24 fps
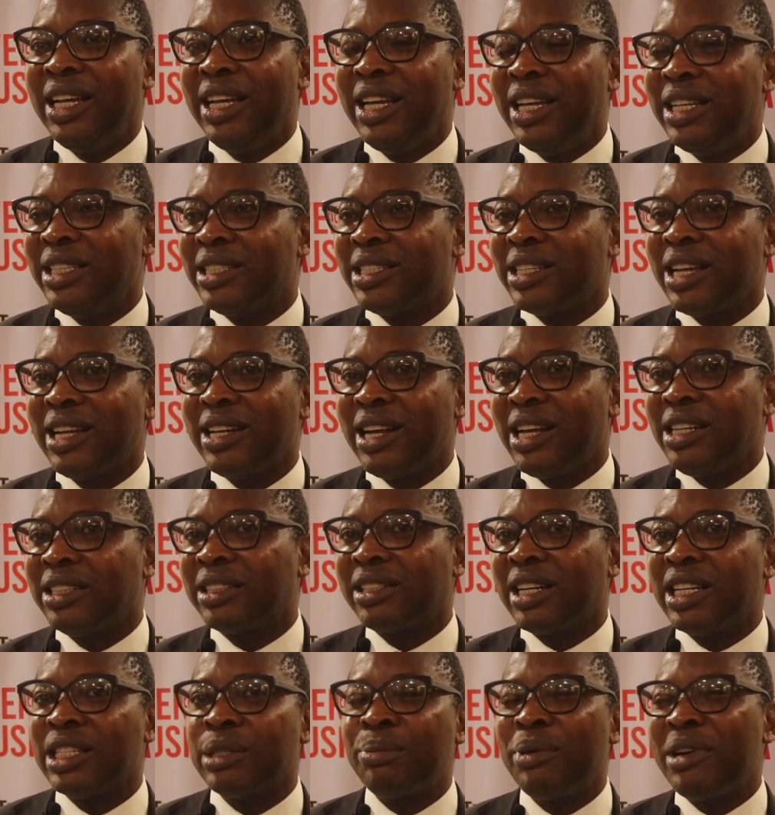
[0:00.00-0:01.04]
internal
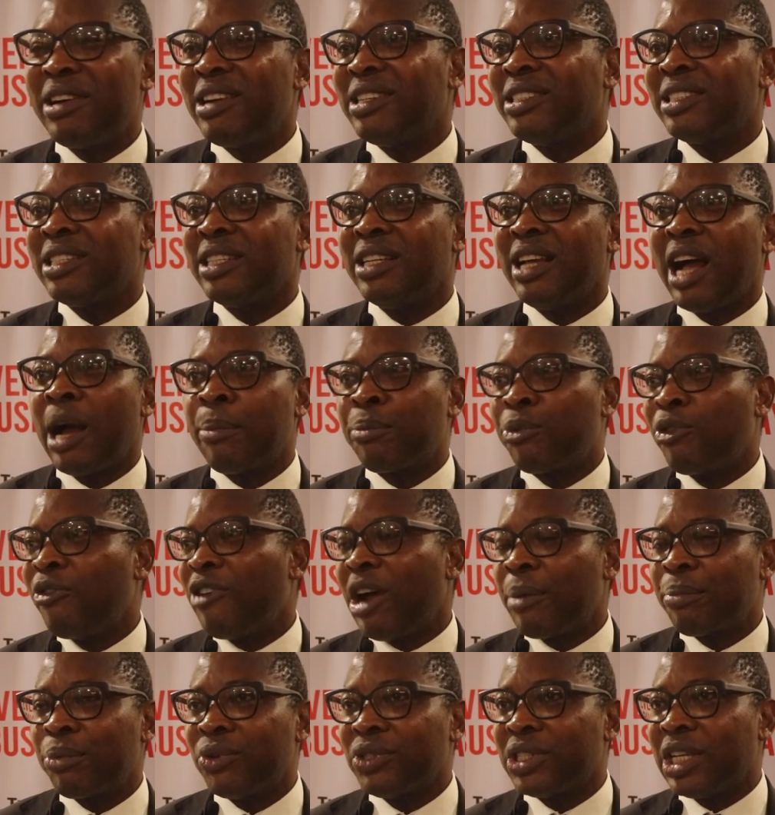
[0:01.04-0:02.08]
transparency
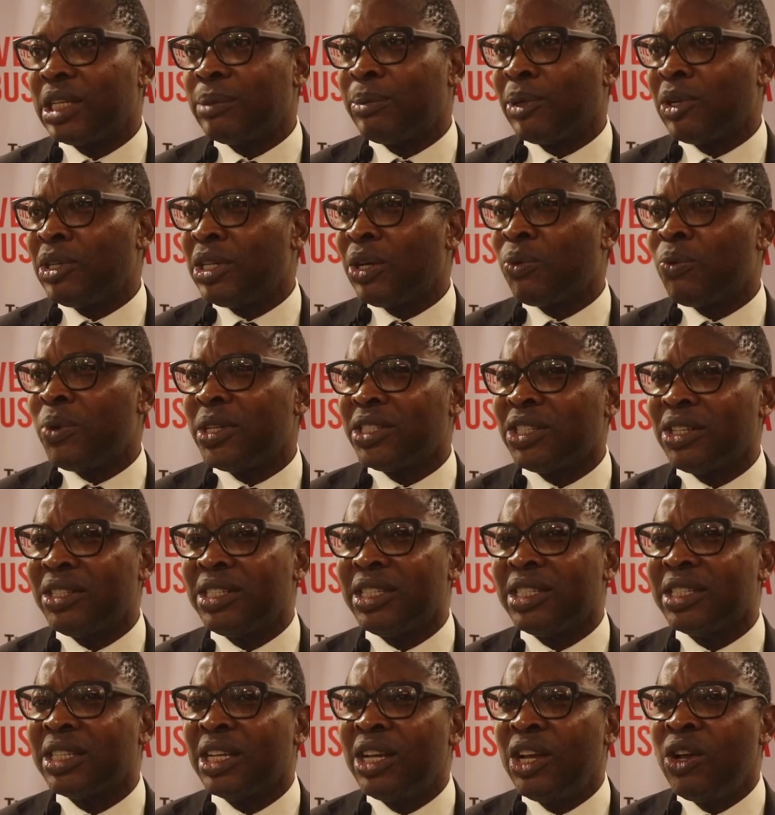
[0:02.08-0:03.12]
approval process. Because the question
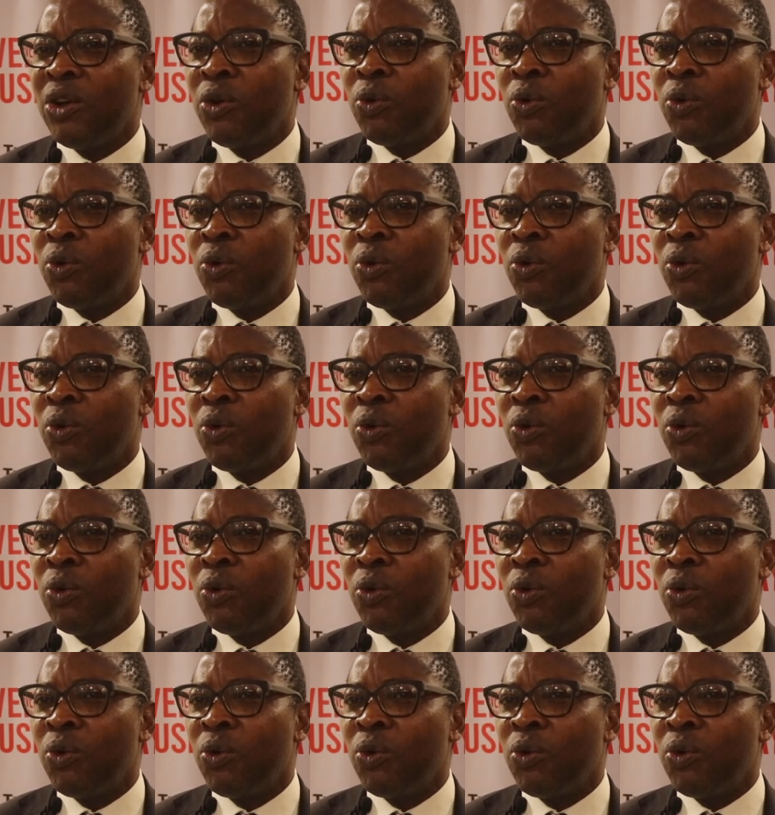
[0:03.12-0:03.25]
is,